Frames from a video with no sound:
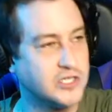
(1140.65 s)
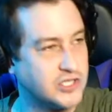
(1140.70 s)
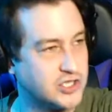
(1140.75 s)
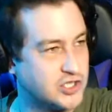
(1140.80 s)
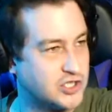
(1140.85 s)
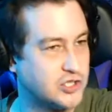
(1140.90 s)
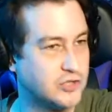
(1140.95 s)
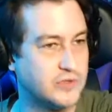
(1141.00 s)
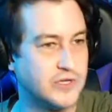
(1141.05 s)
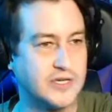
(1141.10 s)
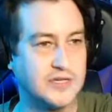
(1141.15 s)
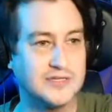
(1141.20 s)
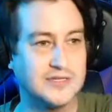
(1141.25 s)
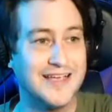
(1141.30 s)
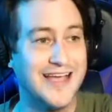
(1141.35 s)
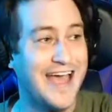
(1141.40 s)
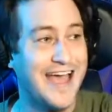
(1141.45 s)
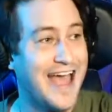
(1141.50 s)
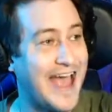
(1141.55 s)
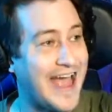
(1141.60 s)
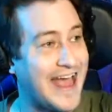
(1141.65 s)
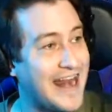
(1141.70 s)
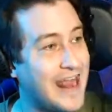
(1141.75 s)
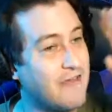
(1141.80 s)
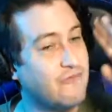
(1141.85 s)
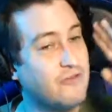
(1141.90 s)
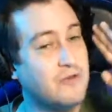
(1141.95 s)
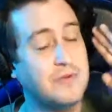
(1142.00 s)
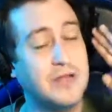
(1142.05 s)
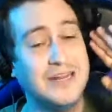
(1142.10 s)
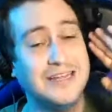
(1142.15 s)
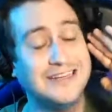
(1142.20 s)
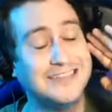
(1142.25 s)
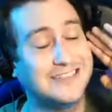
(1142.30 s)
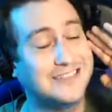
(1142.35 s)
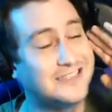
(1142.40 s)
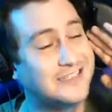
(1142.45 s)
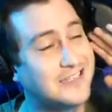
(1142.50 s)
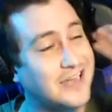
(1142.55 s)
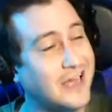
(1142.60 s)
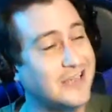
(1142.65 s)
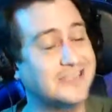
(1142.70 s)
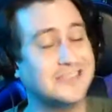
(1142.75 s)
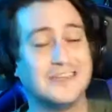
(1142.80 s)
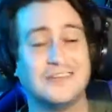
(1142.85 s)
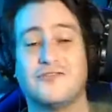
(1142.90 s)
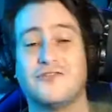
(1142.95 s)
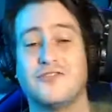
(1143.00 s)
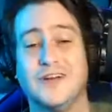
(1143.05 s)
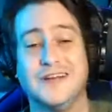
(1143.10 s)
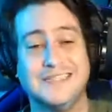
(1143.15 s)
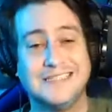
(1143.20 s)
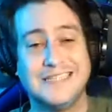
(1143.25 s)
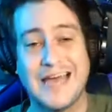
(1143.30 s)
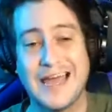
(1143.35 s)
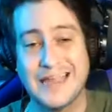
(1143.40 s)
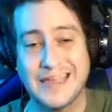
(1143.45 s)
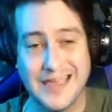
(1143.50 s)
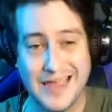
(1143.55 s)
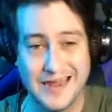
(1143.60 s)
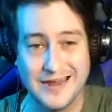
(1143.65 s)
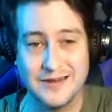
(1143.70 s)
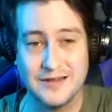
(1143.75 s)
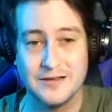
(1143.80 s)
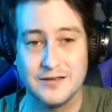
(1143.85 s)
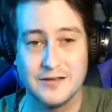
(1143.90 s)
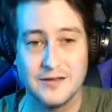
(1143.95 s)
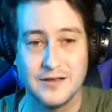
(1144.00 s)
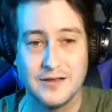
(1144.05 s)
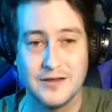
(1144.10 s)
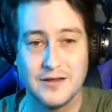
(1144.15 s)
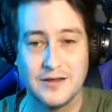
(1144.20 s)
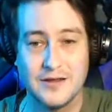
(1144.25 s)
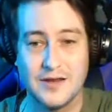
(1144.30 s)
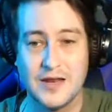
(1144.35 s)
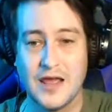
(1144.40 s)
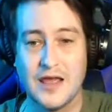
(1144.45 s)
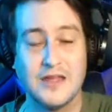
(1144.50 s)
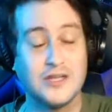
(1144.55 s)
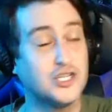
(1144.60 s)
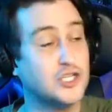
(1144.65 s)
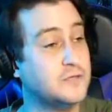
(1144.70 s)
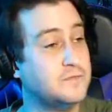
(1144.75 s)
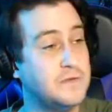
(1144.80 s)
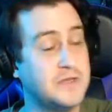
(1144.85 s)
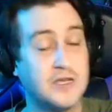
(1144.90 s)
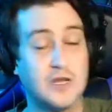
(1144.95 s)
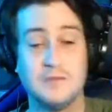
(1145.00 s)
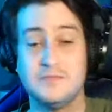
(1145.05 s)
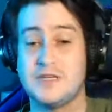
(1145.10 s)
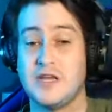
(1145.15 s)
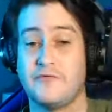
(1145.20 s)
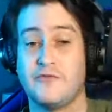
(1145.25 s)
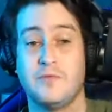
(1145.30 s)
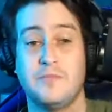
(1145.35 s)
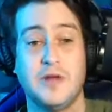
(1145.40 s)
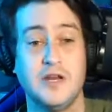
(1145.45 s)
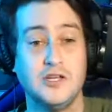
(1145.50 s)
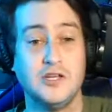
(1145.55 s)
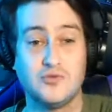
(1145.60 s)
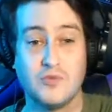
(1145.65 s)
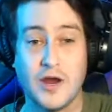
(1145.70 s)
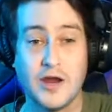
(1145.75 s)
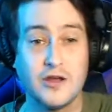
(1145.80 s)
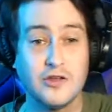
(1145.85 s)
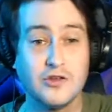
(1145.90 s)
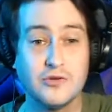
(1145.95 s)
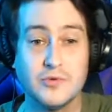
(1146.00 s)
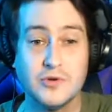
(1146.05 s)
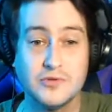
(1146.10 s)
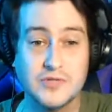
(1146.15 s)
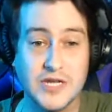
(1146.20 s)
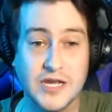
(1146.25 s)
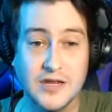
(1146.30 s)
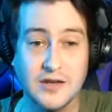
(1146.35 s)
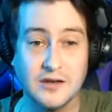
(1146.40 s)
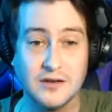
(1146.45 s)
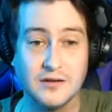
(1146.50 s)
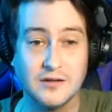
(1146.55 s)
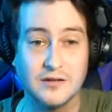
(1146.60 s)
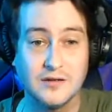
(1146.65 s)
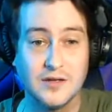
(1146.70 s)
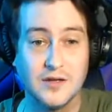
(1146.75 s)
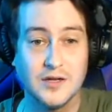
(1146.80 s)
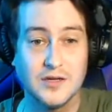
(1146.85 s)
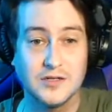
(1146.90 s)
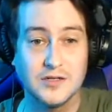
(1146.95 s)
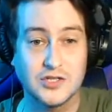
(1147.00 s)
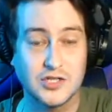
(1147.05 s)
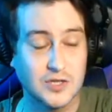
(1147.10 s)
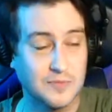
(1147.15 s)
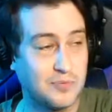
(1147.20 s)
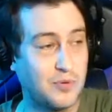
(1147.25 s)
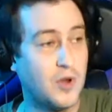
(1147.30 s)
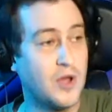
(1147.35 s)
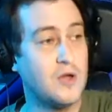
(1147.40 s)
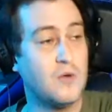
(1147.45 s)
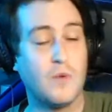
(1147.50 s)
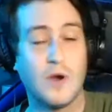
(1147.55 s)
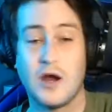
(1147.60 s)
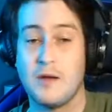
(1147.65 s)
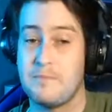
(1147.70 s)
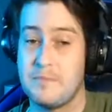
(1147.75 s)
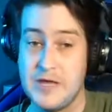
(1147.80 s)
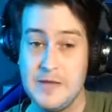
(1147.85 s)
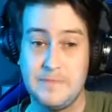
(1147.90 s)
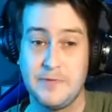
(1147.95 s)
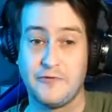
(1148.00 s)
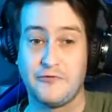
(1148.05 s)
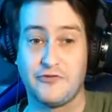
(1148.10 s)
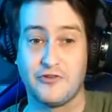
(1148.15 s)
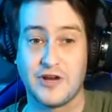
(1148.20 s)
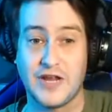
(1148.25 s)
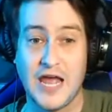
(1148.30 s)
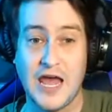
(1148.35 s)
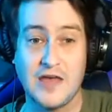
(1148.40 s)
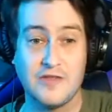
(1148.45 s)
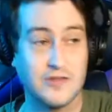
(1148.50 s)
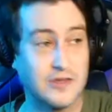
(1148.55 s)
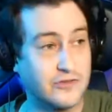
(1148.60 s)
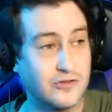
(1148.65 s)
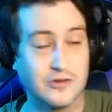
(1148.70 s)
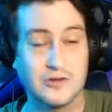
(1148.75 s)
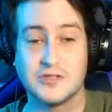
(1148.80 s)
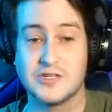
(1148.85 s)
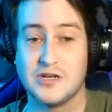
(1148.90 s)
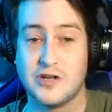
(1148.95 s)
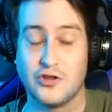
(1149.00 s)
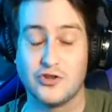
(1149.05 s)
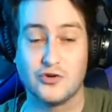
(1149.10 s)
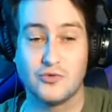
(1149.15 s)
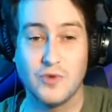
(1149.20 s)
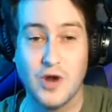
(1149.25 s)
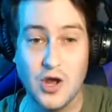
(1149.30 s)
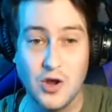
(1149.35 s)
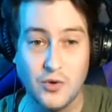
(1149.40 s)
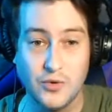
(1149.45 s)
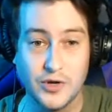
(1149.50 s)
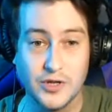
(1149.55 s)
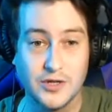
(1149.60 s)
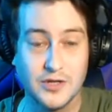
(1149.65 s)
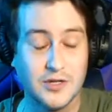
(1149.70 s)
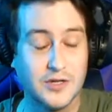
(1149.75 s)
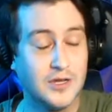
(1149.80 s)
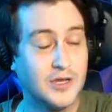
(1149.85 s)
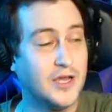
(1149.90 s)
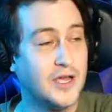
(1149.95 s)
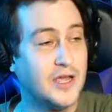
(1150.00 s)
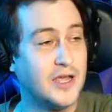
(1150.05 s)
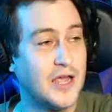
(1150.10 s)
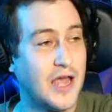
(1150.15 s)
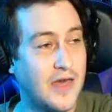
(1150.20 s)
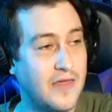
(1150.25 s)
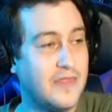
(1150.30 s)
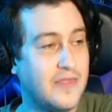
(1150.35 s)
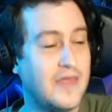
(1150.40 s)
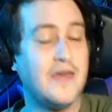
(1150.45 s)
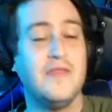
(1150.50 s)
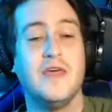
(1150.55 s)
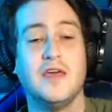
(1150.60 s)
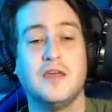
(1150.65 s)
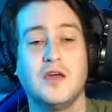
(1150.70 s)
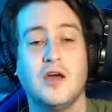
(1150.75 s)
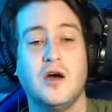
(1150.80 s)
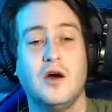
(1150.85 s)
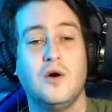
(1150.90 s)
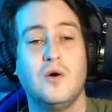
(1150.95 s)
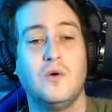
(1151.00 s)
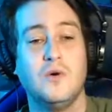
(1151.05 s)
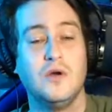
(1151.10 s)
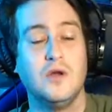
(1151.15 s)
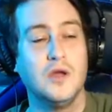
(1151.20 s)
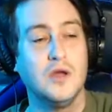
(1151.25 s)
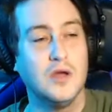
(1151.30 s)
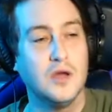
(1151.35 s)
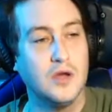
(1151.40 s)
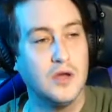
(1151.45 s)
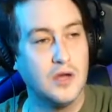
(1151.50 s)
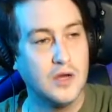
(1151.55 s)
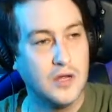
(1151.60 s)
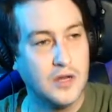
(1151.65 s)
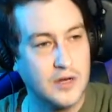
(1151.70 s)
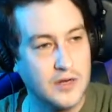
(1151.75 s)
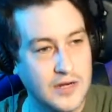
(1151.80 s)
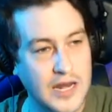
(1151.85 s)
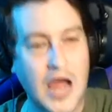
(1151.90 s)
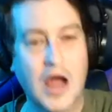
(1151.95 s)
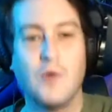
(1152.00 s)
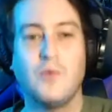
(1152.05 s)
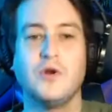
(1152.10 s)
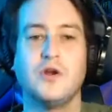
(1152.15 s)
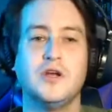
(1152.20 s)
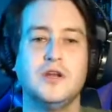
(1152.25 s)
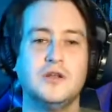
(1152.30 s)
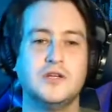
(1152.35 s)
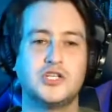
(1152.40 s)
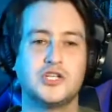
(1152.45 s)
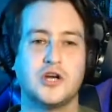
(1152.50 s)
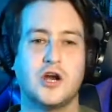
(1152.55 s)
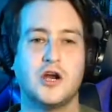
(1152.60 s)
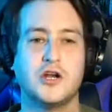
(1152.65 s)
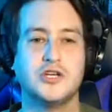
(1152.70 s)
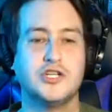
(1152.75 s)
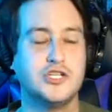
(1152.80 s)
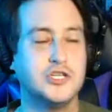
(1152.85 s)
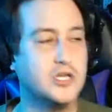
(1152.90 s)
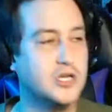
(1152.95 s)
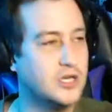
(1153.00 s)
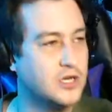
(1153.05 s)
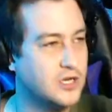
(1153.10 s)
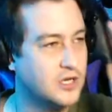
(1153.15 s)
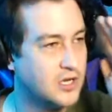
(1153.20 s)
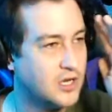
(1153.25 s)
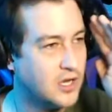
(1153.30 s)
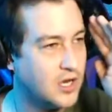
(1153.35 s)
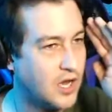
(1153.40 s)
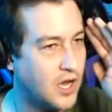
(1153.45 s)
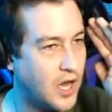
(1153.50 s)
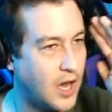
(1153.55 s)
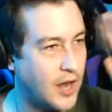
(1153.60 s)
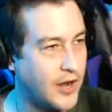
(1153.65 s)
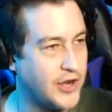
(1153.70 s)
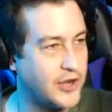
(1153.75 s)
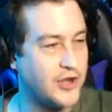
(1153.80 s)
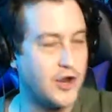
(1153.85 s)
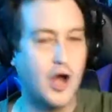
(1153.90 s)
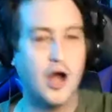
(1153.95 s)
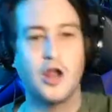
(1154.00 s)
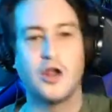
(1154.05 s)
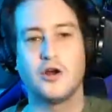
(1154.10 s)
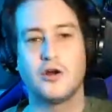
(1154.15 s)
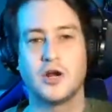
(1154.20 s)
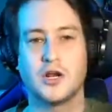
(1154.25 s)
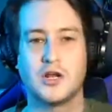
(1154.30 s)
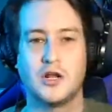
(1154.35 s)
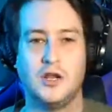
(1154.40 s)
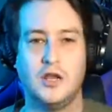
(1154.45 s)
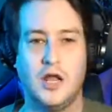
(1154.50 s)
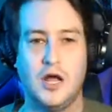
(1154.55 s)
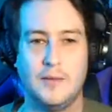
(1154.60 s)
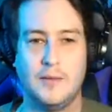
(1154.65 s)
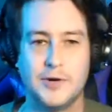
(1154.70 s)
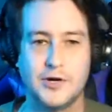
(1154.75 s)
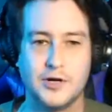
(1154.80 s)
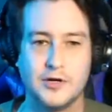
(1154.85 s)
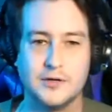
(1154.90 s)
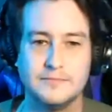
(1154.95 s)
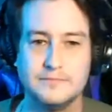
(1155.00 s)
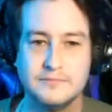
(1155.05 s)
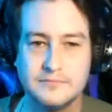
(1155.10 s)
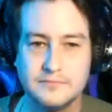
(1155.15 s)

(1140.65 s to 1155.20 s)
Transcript: Just do this. And everybody does it for a decade, and it just becomes everybody's regular routine, to the point where people forget that there's another road. And then they go, now we're going to charge you $1 a kilometer.